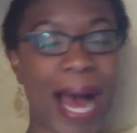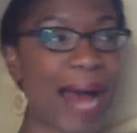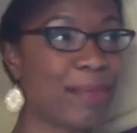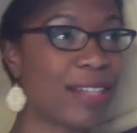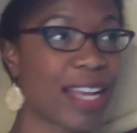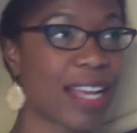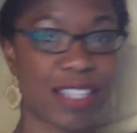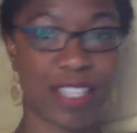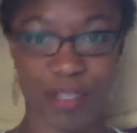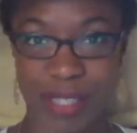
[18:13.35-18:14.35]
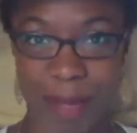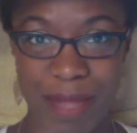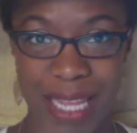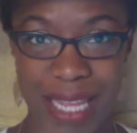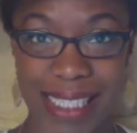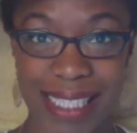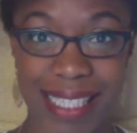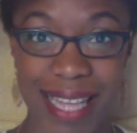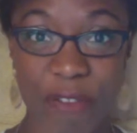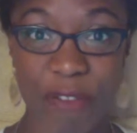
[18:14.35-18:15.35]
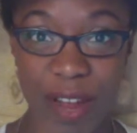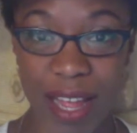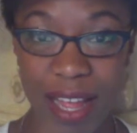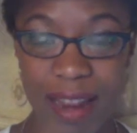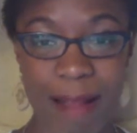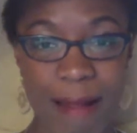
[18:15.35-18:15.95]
I'm looking to do something different.